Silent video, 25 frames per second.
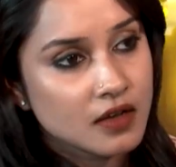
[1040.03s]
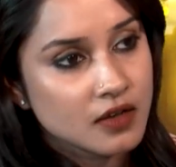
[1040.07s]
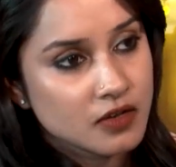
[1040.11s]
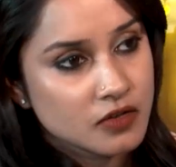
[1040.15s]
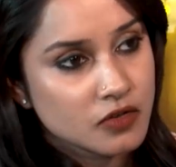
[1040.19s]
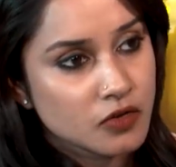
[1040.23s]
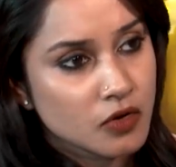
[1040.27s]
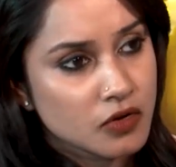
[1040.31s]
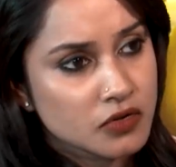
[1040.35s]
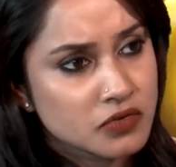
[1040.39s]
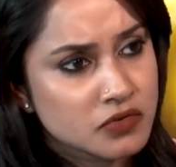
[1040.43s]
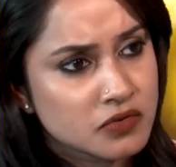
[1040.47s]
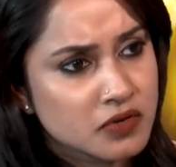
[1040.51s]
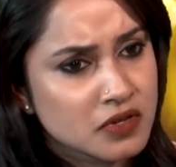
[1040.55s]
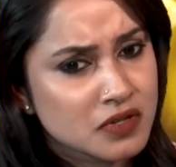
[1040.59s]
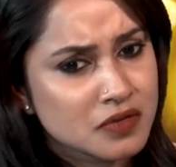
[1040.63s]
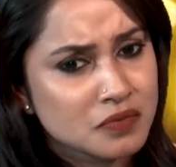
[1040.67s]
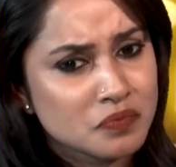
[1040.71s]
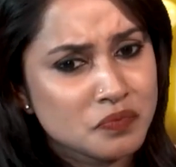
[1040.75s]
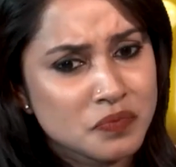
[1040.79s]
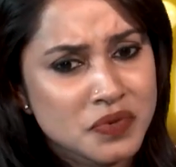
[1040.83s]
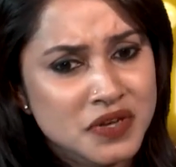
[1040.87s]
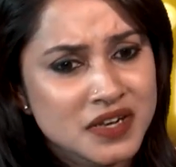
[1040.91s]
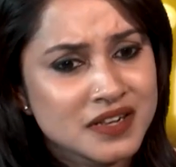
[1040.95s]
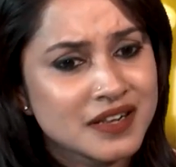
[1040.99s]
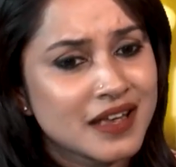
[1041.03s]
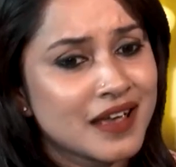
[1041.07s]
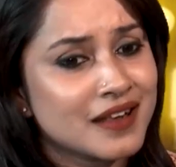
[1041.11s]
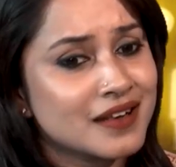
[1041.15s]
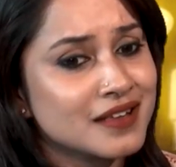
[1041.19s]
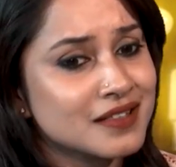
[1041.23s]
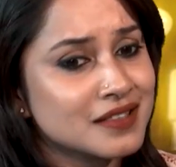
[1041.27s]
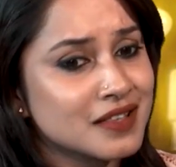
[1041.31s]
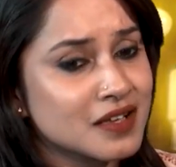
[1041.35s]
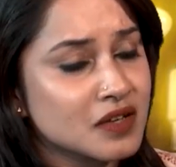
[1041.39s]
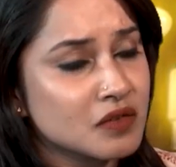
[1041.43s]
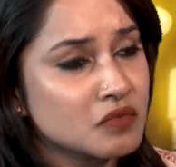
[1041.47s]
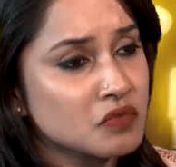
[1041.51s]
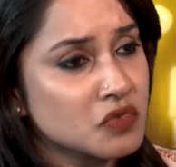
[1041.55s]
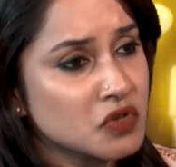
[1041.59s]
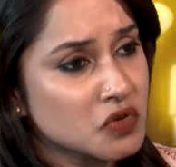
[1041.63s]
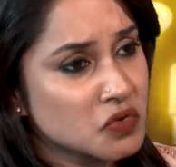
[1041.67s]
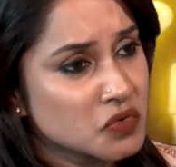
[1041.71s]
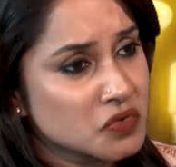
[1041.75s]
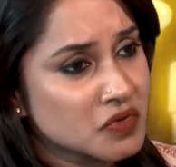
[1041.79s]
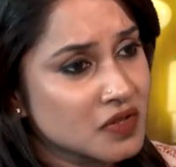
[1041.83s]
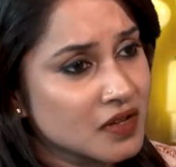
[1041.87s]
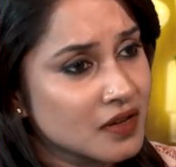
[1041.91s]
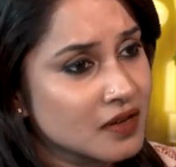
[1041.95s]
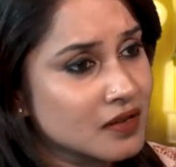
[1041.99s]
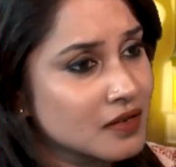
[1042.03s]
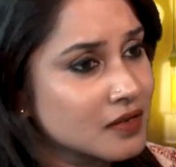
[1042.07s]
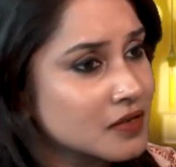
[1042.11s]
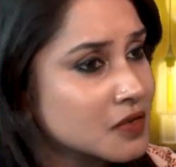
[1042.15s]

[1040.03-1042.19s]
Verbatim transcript: your stress, be it anything, music,